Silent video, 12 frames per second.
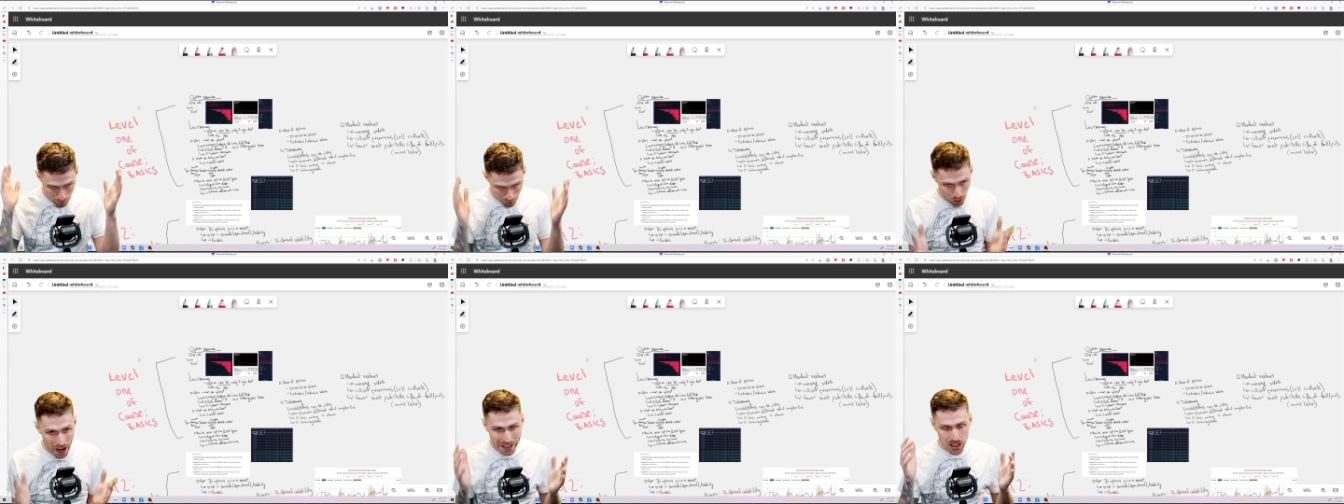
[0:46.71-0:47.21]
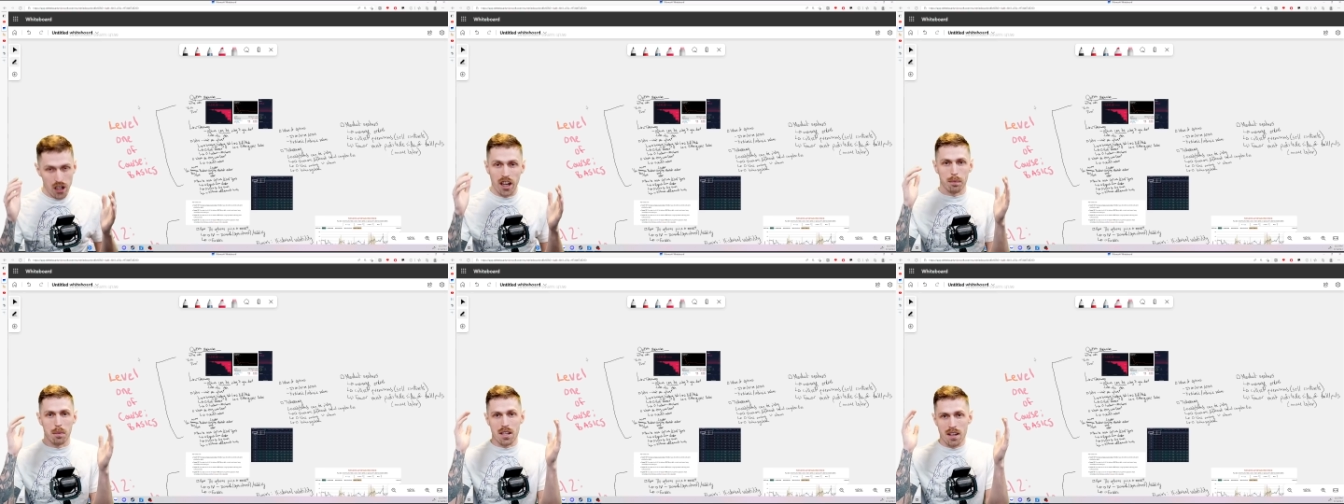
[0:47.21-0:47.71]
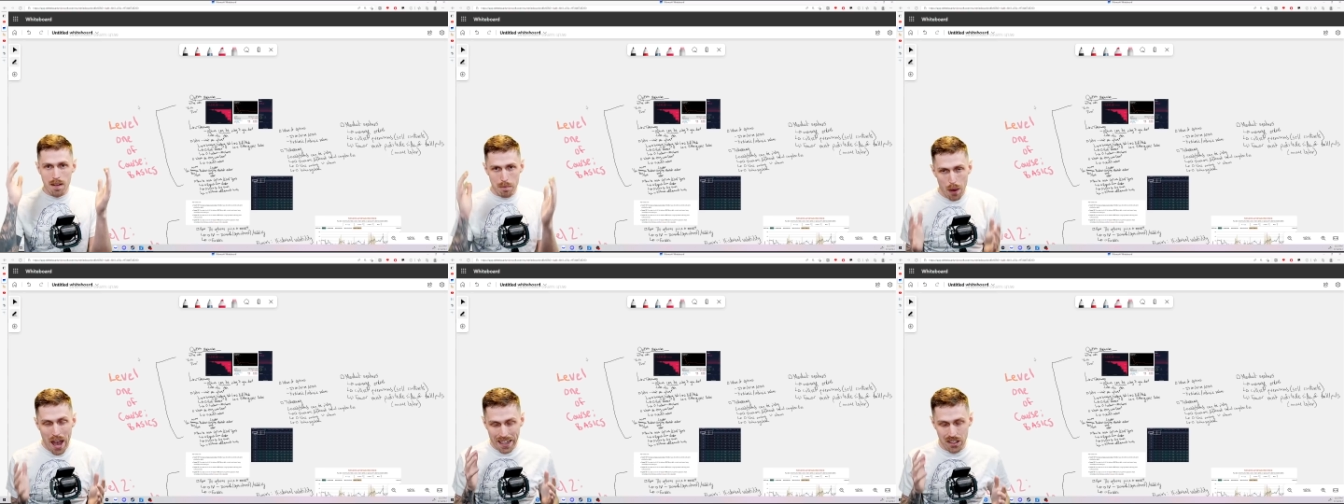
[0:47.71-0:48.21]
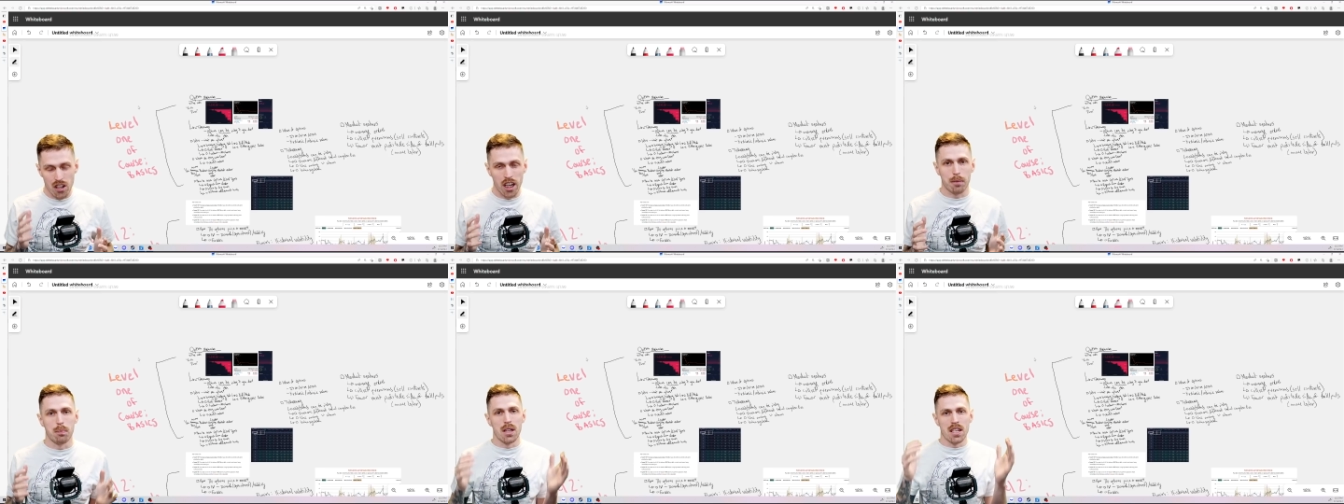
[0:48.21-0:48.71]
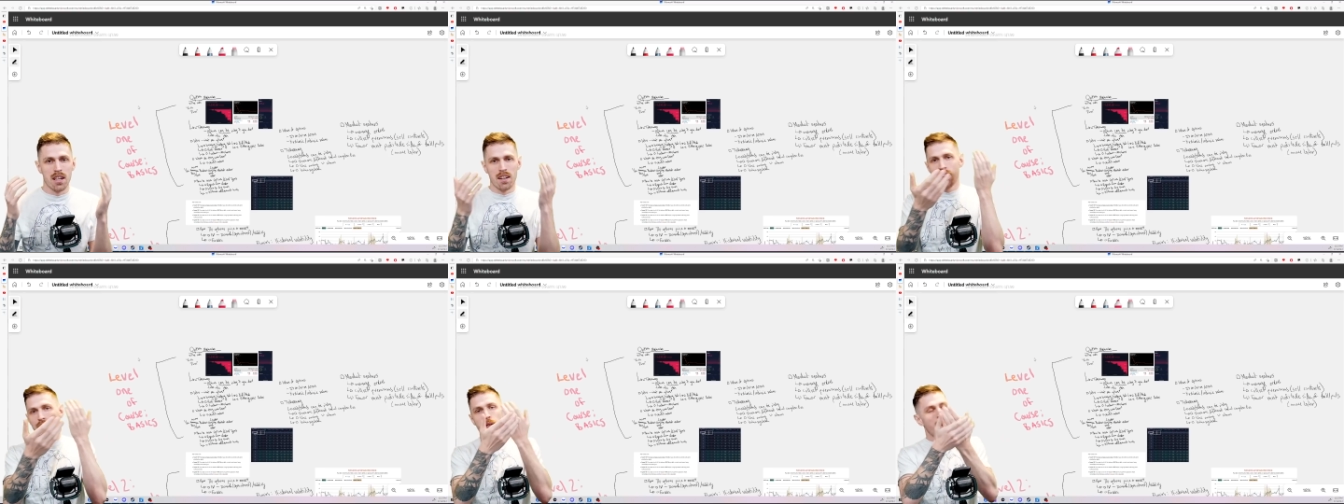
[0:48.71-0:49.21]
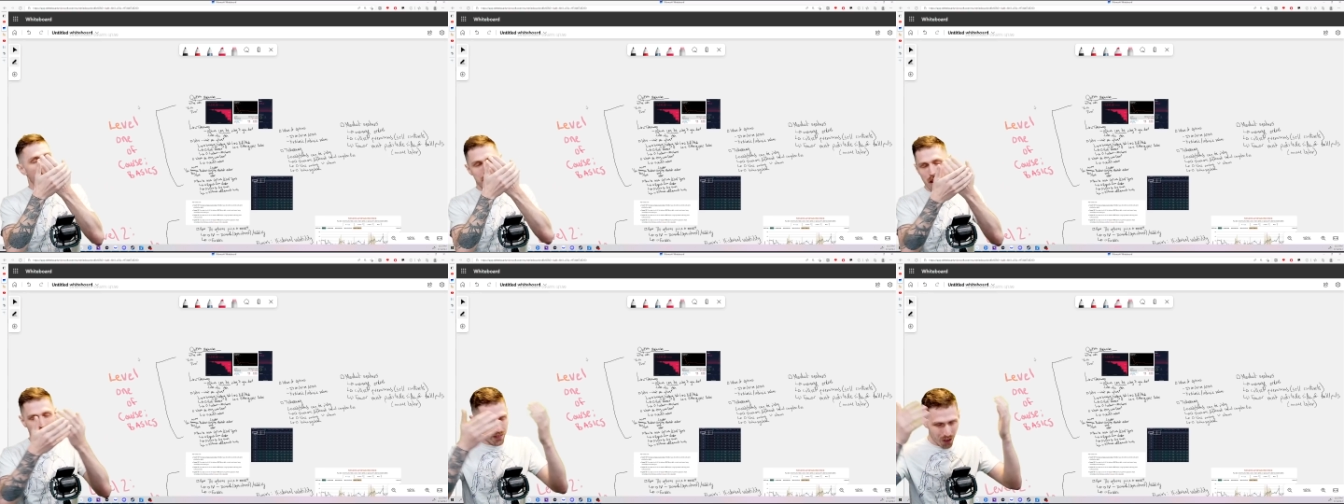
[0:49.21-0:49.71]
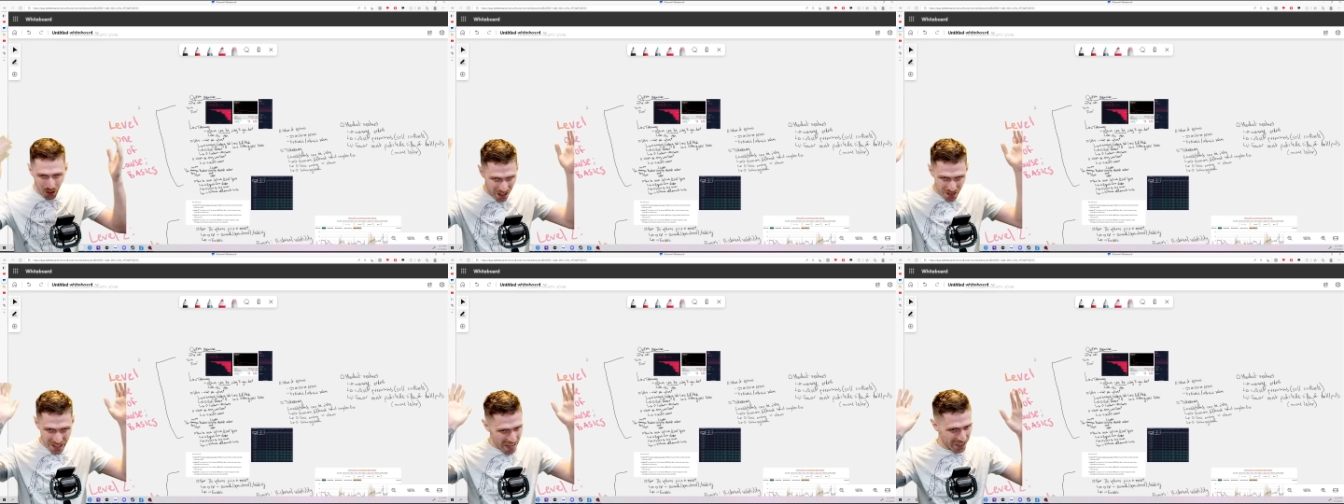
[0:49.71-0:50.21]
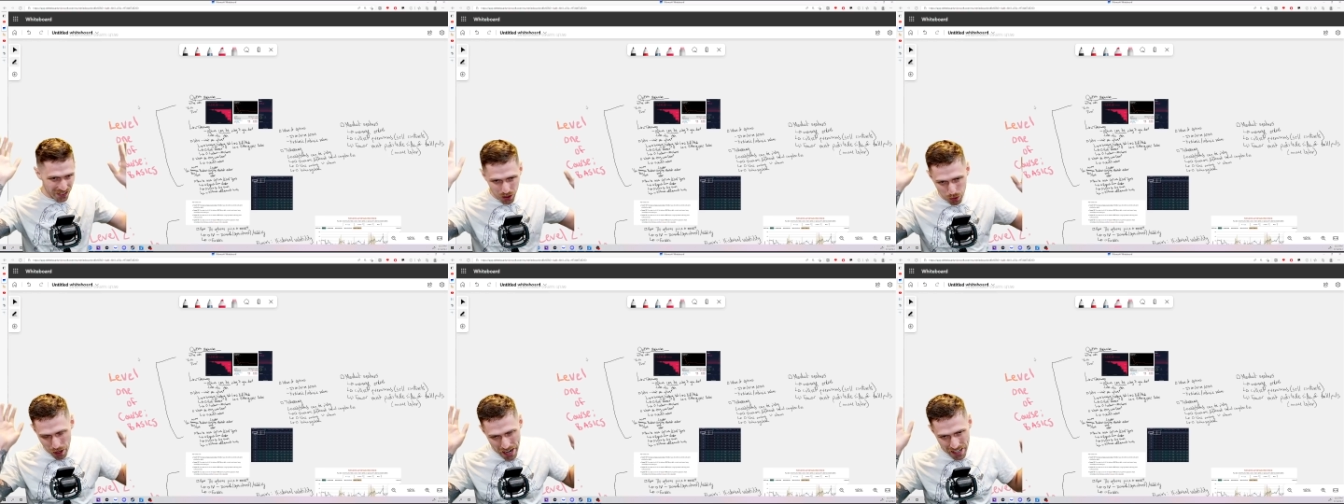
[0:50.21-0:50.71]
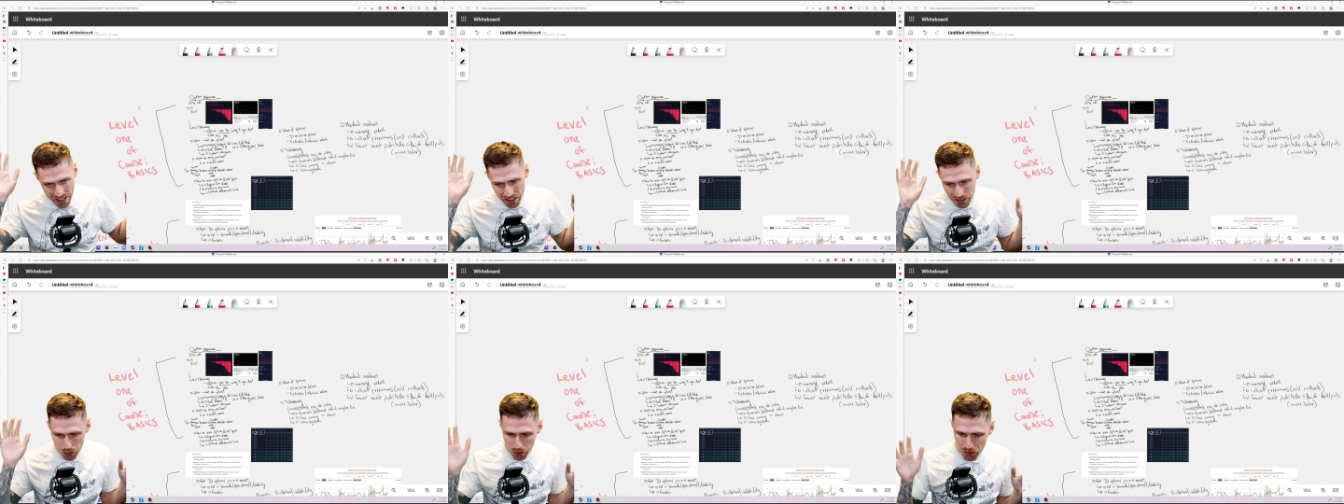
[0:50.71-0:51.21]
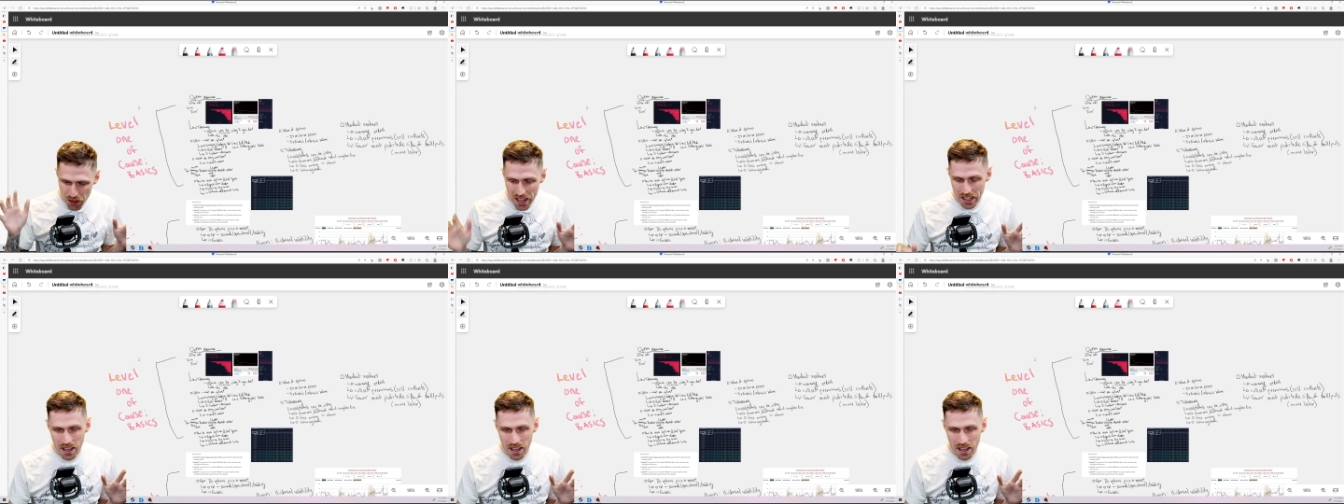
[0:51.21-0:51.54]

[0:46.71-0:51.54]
Fact check me, back check me, whatever you got to do, right? Do your thing.